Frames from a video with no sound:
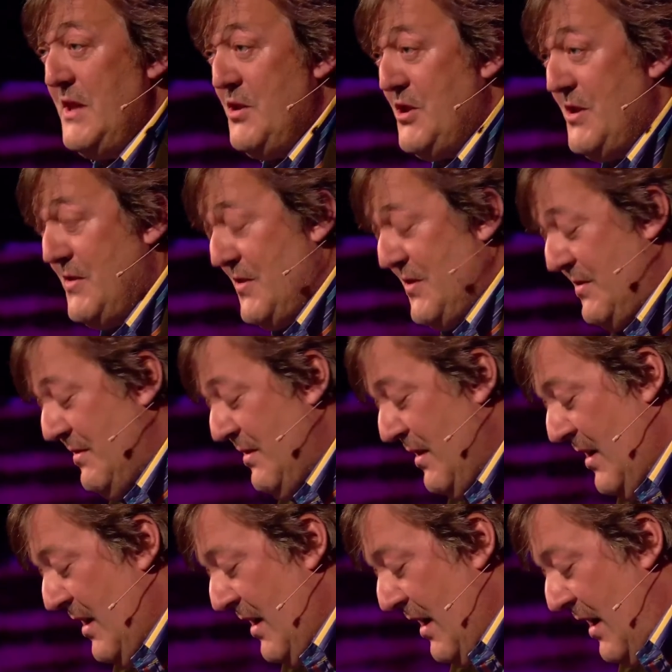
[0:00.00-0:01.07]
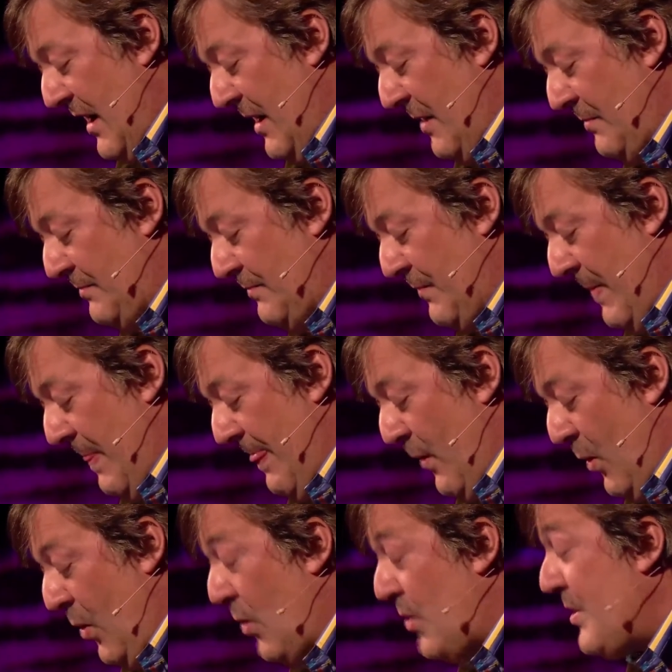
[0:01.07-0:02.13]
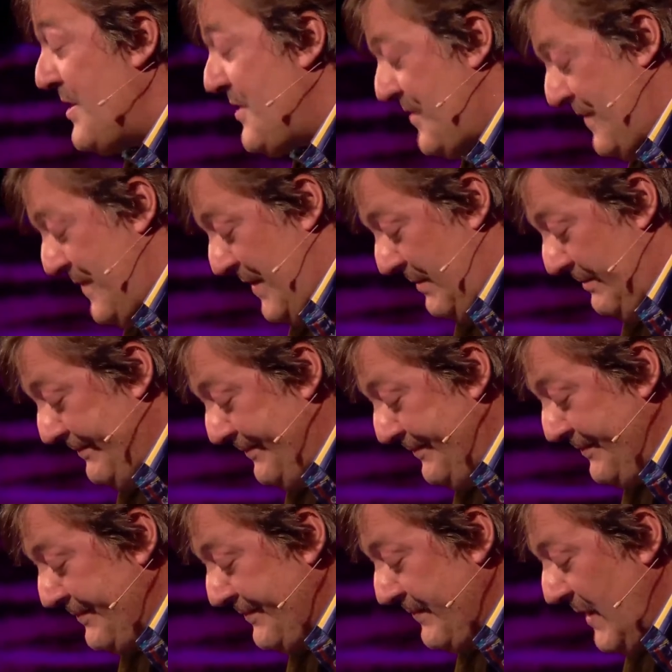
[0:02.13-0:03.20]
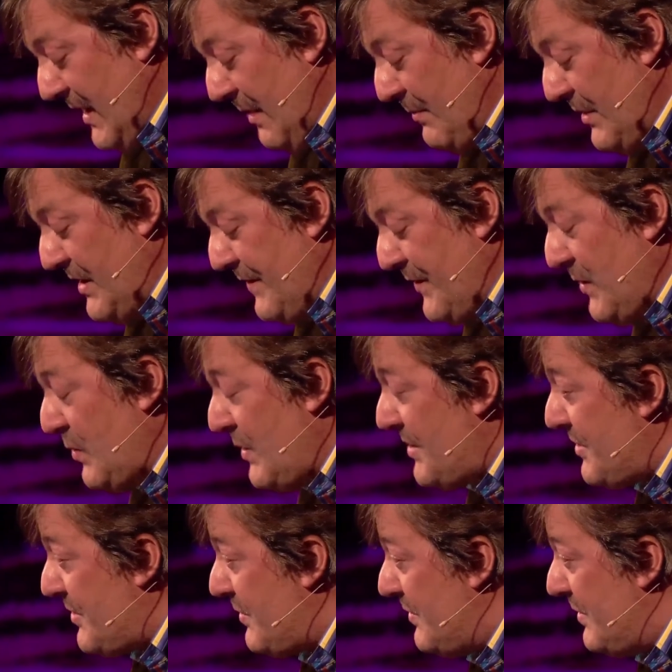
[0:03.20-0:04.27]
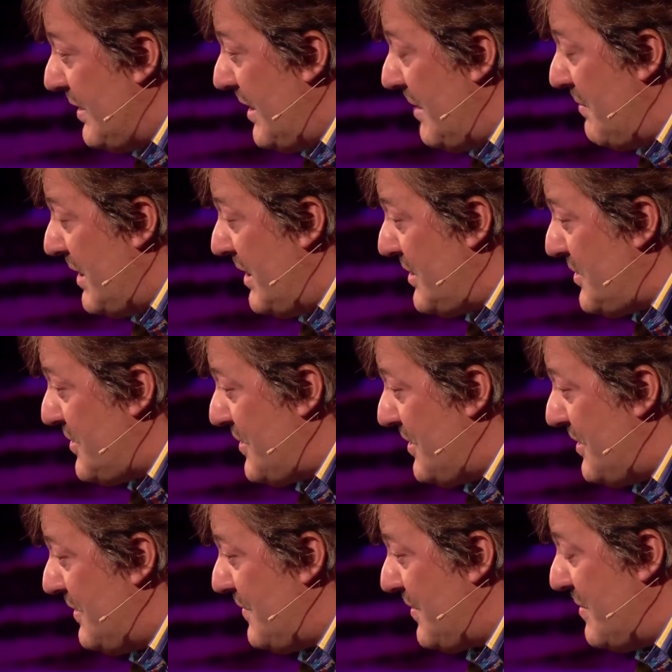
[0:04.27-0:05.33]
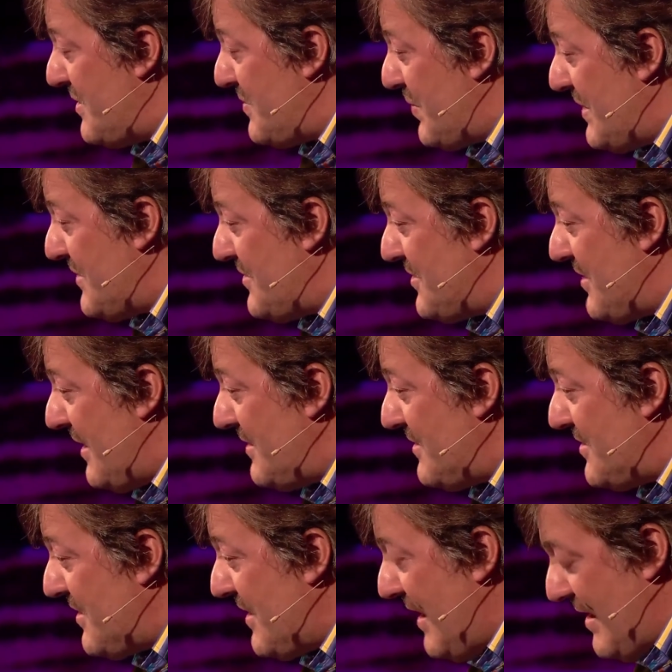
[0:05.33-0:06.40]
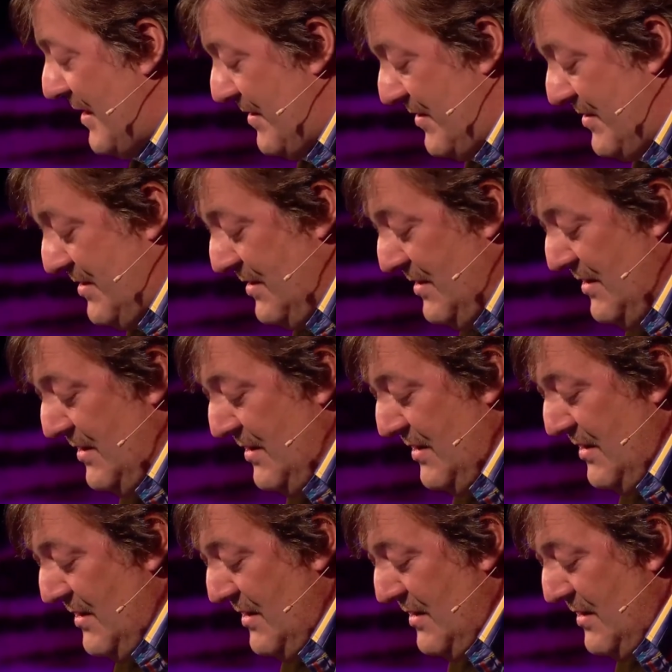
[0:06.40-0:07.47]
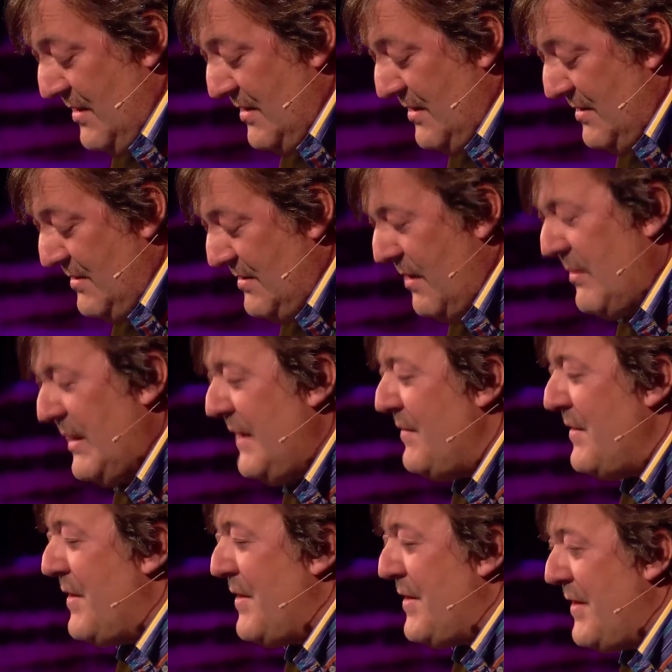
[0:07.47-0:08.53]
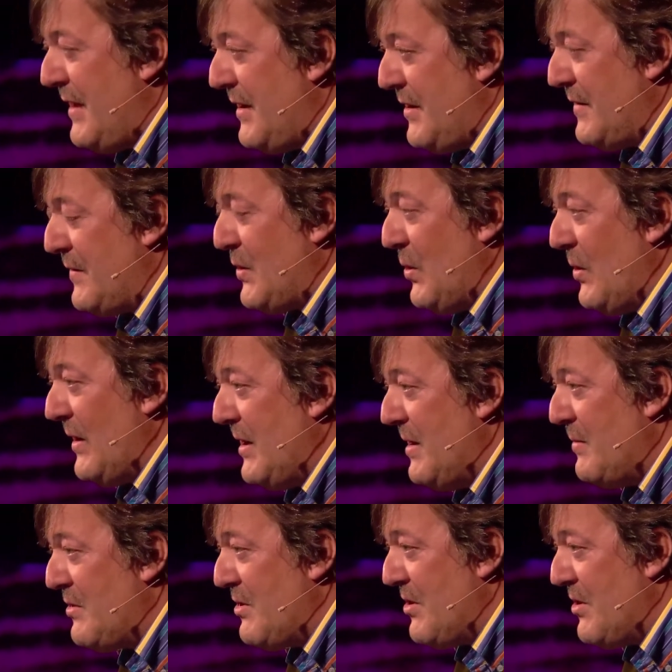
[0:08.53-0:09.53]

Hitchens or Christopher. But if you wish to emerge from his presence unscathed, don't even think of calling him